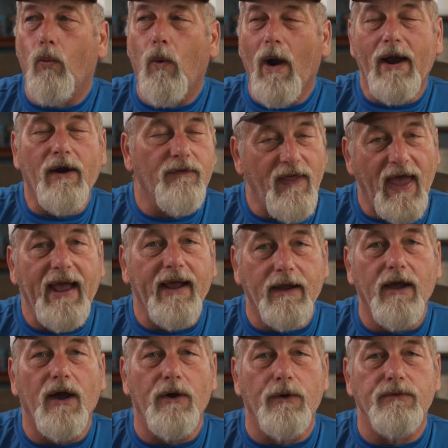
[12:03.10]
where
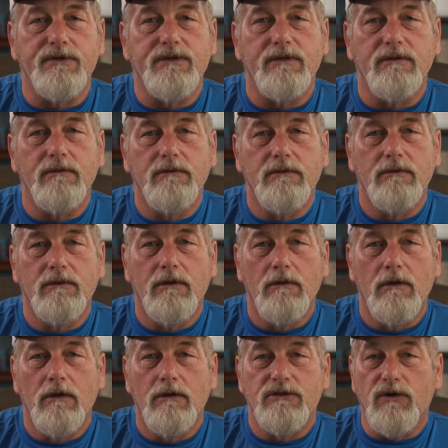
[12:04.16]
that goes
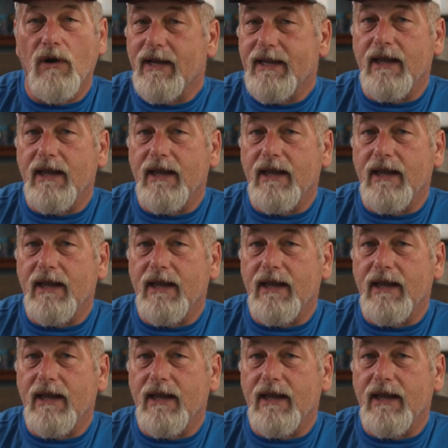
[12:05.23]
so I